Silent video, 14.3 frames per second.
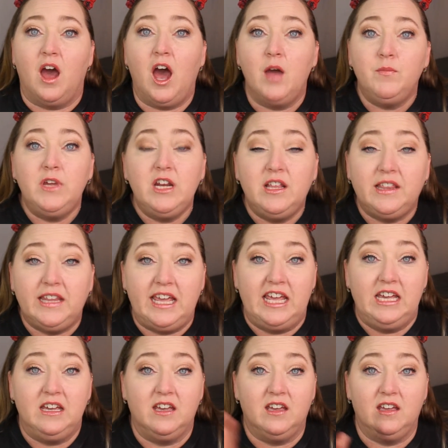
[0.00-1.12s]
I'm gonna
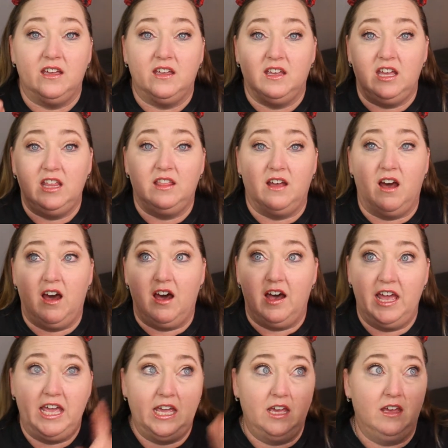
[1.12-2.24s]
link in the
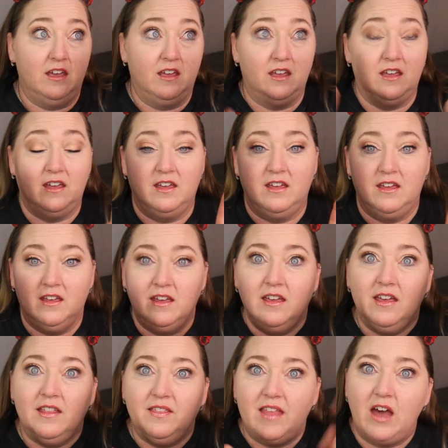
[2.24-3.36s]
eye
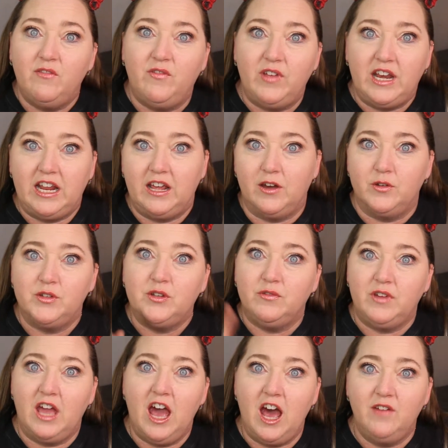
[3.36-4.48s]
that video, so if
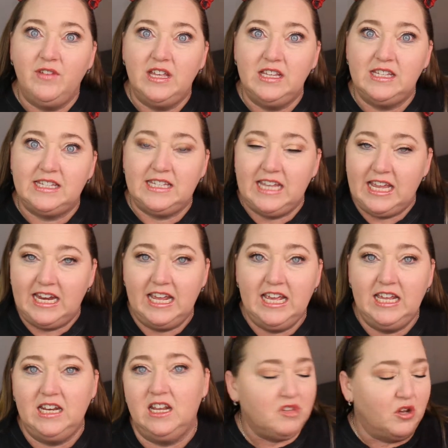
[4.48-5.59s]
you haven't seen
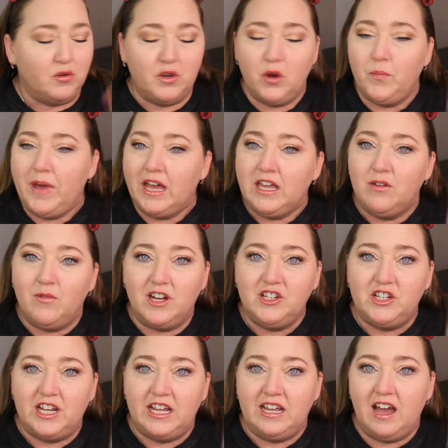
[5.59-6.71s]
it, go back and
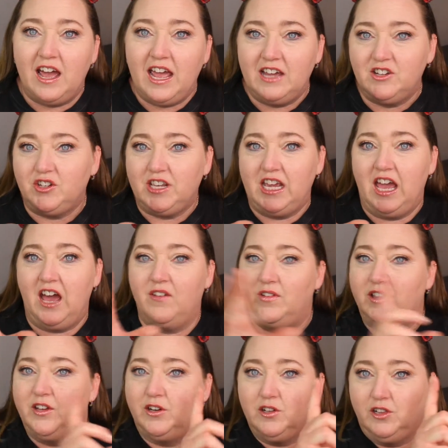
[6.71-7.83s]
watch it. I actually have a
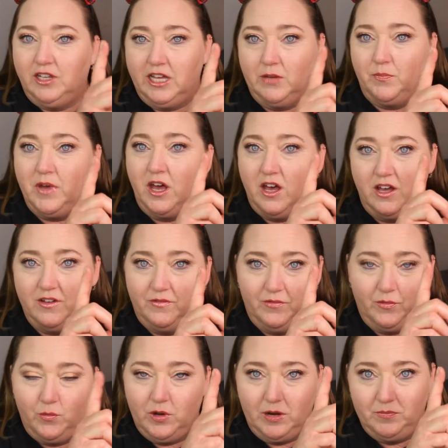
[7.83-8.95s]
little clip of
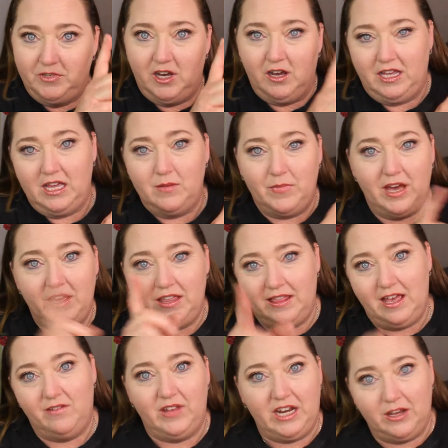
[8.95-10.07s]
what I'm talking about in
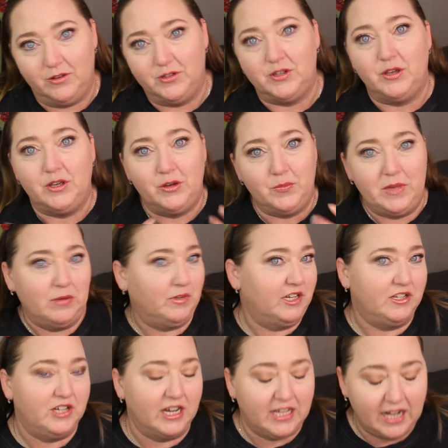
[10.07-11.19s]
that video, so you'll be able to
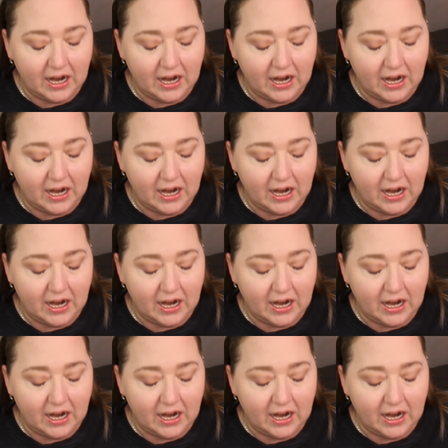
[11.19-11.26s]
check it